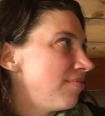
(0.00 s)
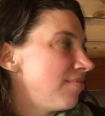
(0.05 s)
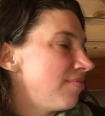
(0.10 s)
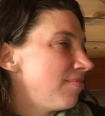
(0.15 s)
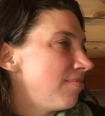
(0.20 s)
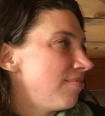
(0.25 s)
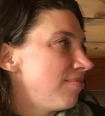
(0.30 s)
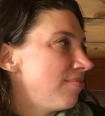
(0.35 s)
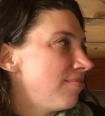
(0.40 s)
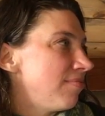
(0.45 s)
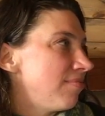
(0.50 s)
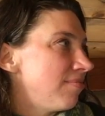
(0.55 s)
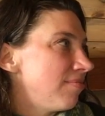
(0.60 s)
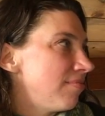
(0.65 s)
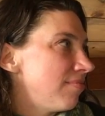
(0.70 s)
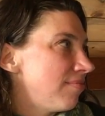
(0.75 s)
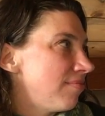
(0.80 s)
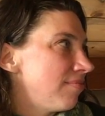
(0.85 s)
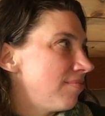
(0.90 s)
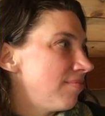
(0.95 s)

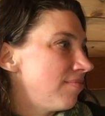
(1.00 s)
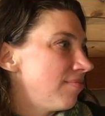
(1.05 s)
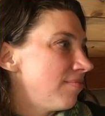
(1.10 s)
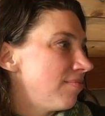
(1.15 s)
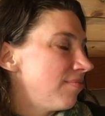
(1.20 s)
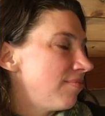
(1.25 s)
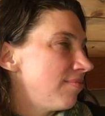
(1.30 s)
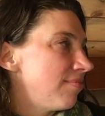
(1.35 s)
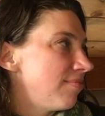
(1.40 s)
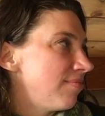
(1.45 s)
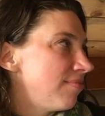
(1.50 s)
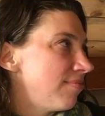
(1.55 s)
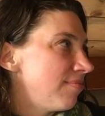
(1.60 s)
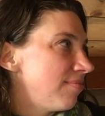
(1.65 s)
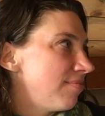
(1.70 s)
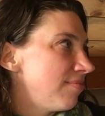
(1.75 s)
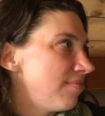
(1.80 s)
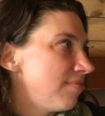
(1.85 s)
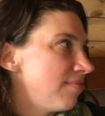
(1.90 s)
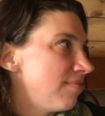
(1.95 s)

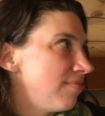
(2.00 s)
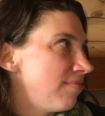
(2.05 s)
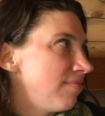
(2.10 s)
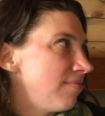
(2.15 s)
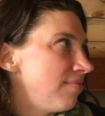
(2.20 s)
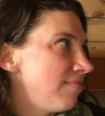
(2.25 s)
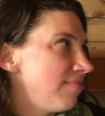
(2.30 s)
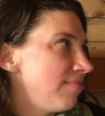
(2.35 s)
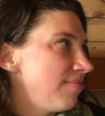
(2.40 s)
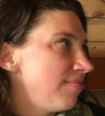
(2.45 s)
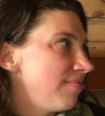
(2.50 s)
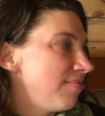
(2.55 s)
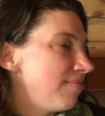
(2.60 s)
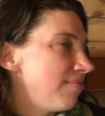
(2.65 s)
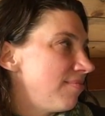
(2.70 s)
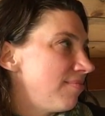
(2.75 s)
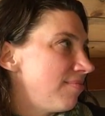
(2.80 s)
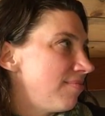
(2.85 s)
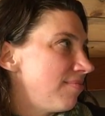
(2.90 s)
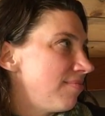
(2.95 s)

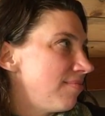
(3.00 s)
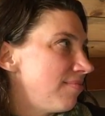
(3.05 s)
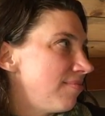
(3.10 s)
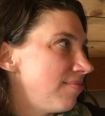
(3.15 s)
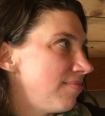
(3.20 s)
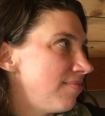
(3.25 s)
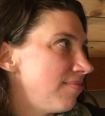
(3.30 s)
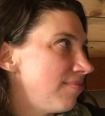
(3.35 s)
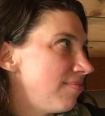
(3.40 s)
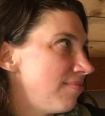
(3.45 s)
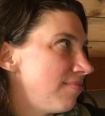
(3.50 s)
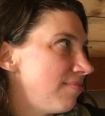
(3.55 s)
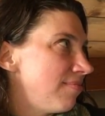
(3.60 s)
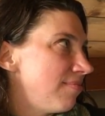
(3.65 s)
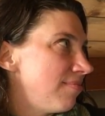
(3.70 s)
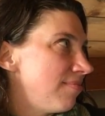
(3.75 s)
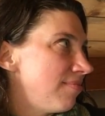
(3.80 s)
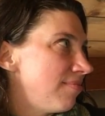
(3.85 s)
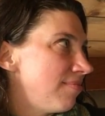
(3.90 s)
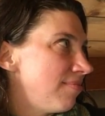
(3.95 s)

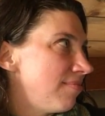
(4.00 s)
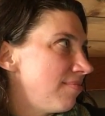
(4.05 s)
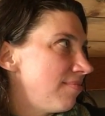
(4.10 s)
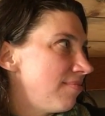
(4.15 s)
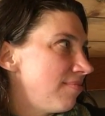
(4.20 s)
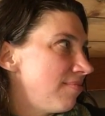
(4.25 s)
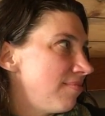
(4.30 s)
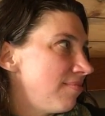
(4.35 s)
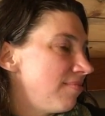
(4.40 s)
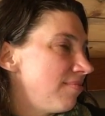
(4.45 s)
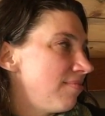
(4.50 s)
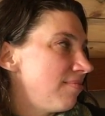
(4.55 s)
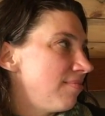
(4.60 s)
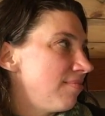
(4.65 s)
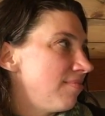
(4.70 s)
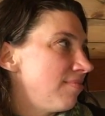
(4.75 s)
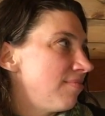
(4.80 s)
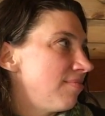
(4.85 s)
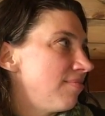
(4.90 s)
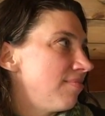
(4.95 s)

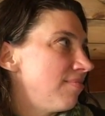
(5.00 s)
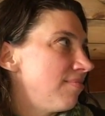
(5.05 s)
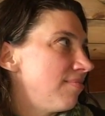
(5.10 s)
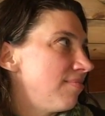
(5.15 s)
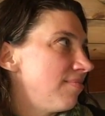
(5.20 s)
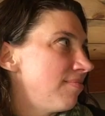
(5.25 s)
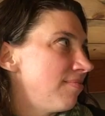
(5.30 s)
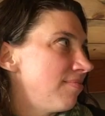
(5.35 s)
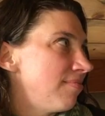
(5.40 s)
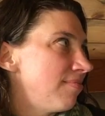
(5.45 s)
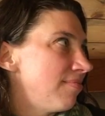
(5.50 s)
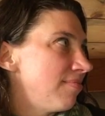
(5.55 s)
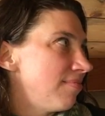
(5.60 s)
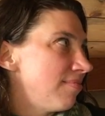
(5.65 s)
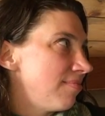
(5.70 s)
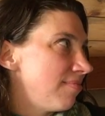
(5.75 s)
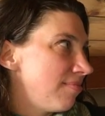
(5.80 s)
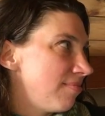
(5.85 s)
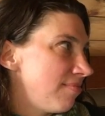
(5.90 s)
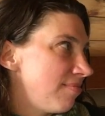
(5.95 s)
(not speaking)